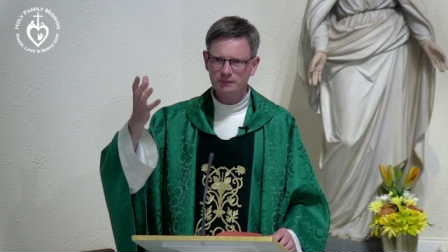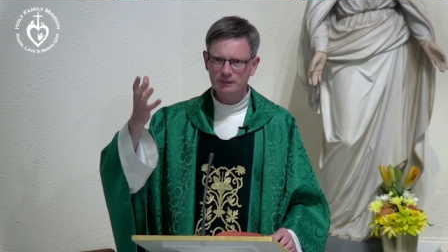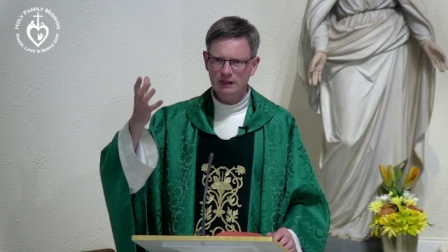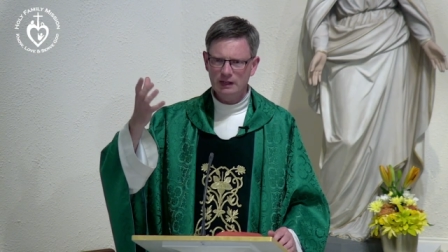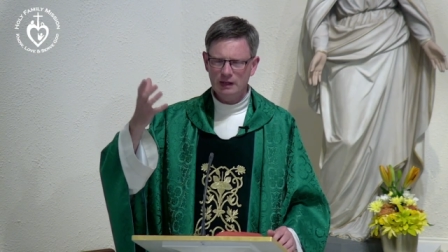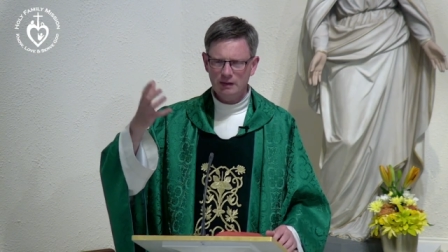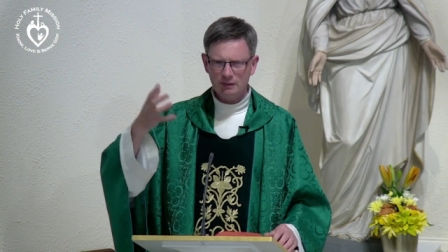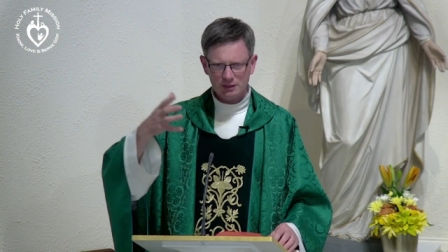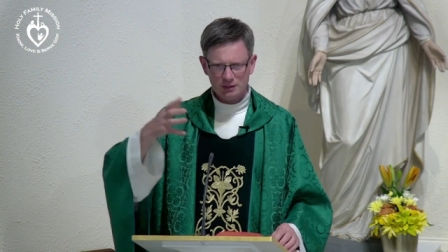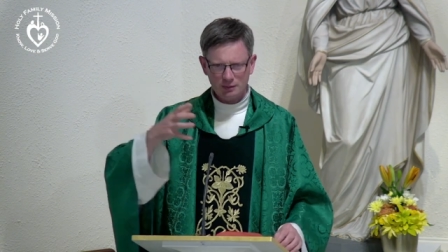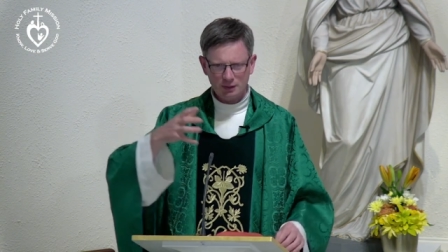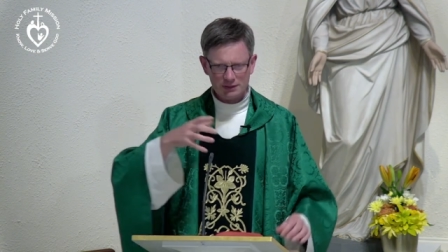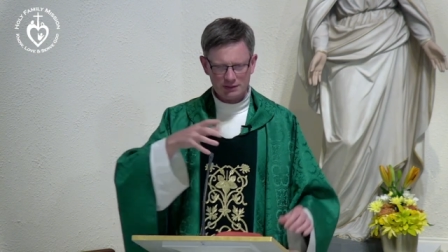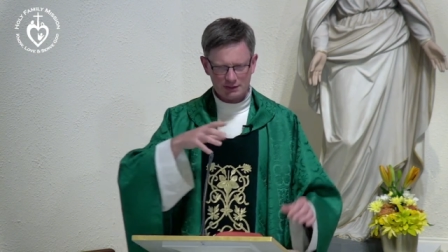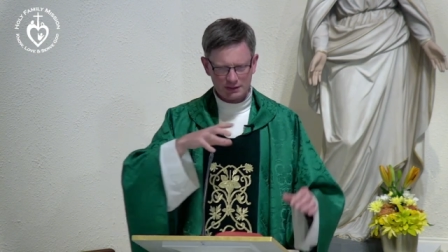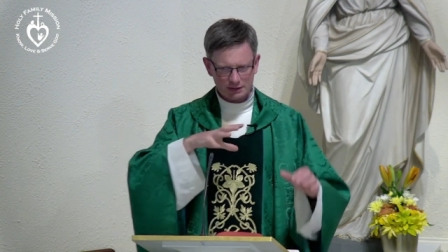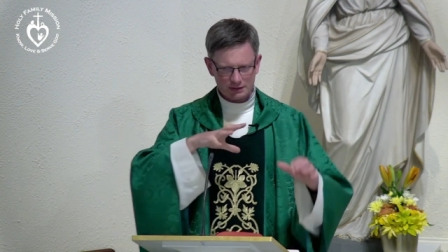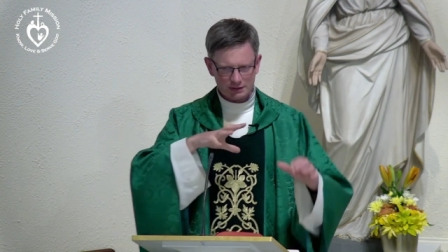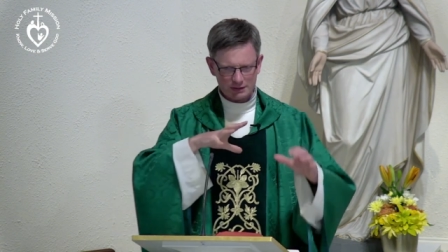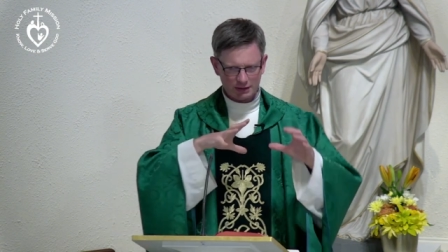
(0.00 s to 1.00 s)
Because he wants us
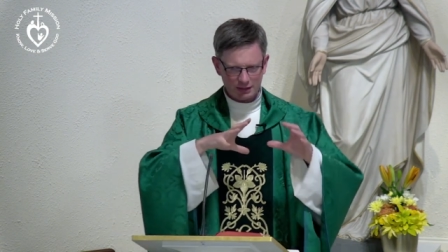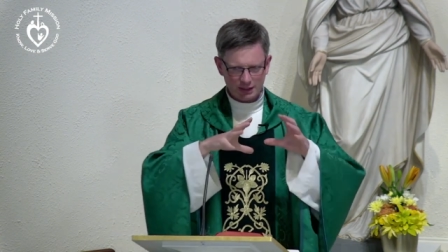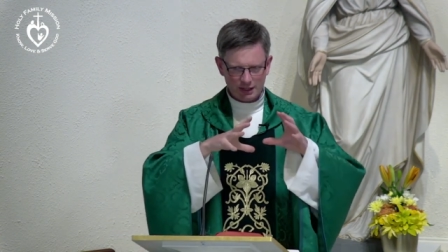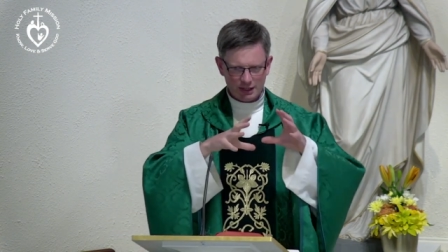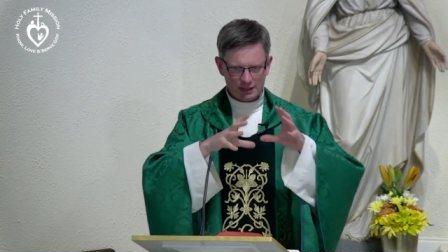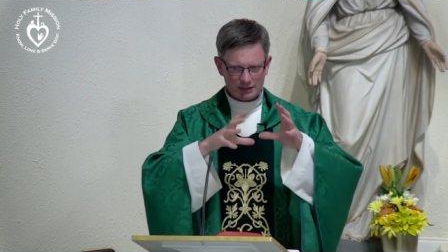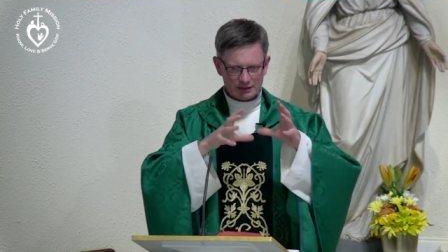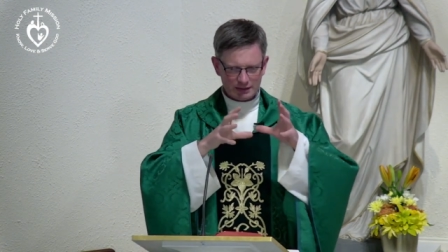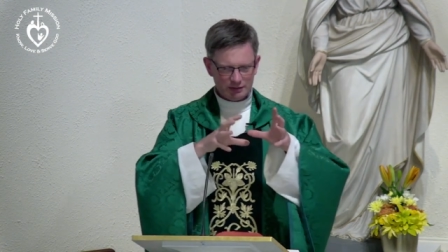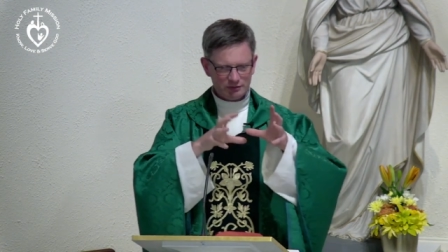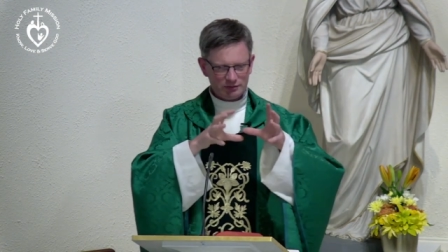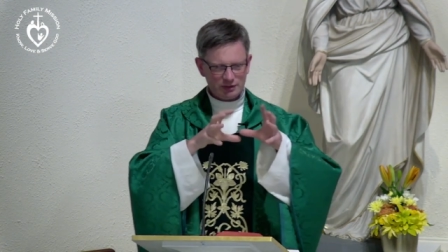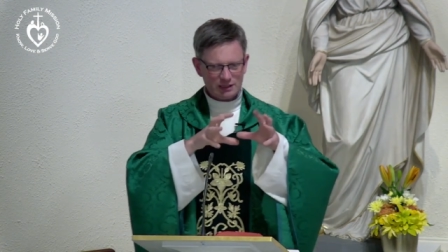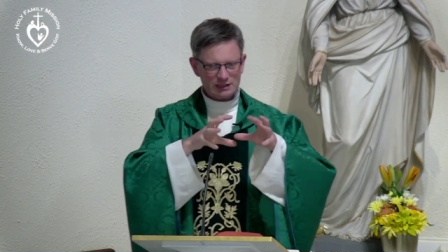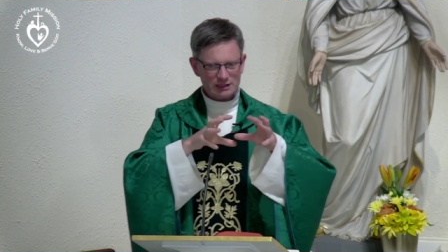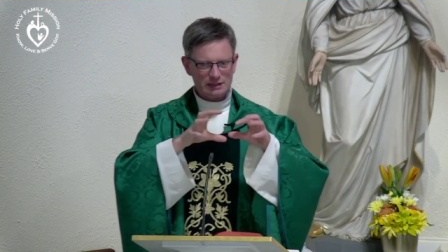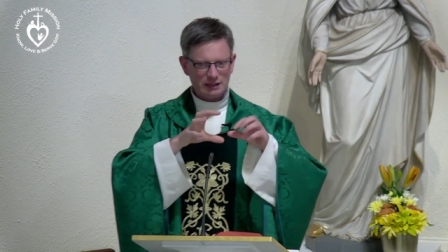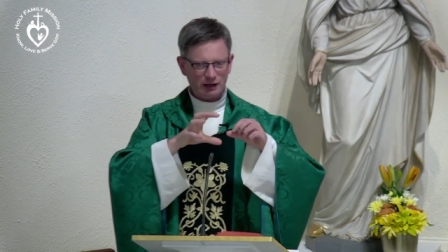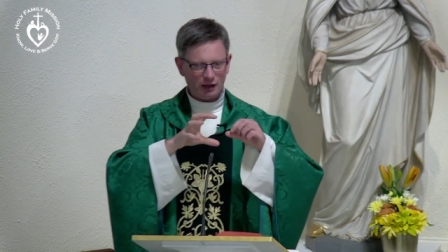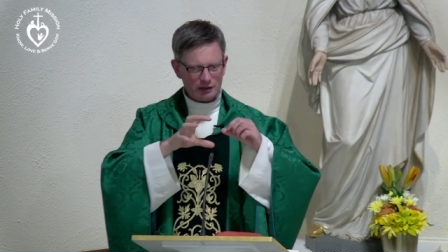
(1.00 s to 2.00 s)
then to, to live this
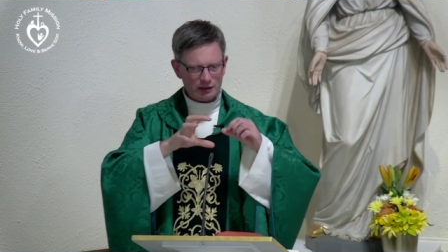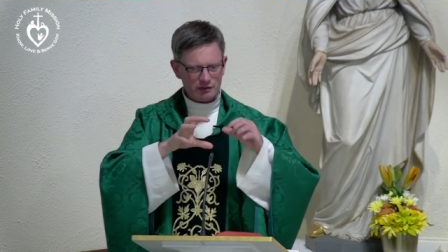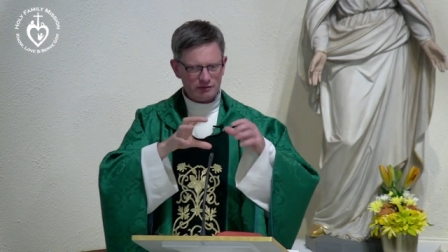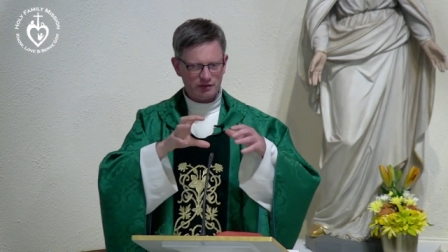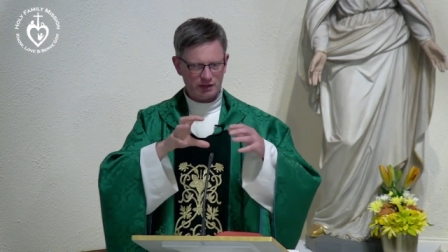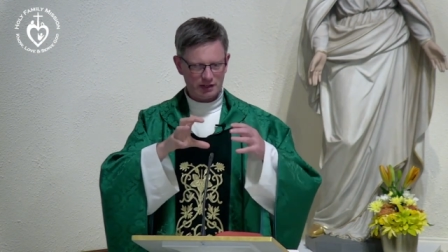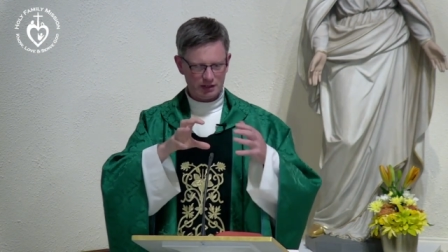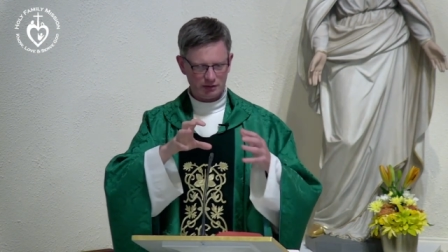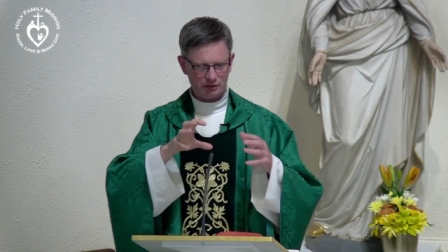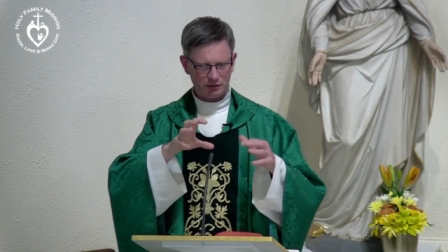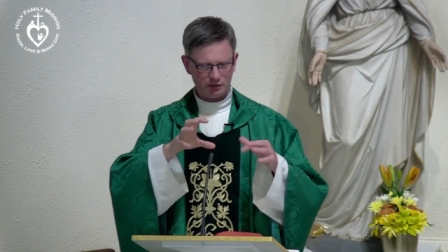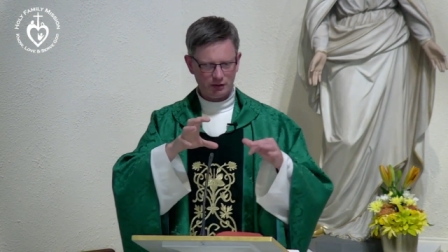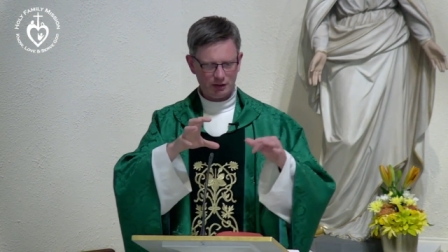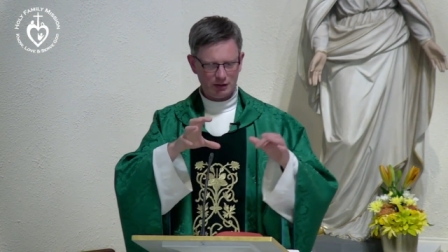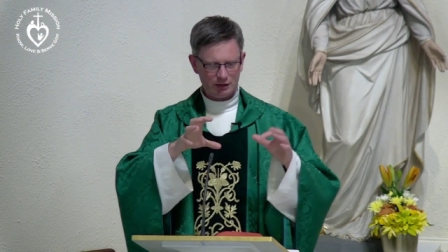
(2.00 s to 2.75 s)
life here,